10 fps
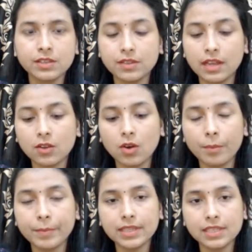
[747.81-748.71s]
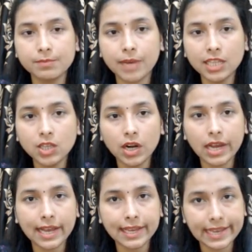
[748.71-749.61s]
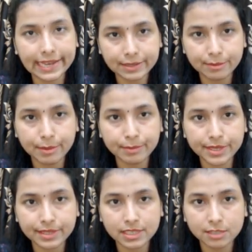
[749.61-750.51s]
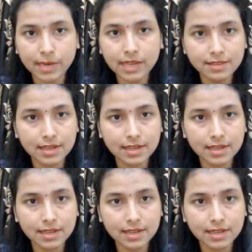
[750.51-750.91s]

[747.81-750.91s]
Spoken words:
So I'll copy this path, or I can remember this path.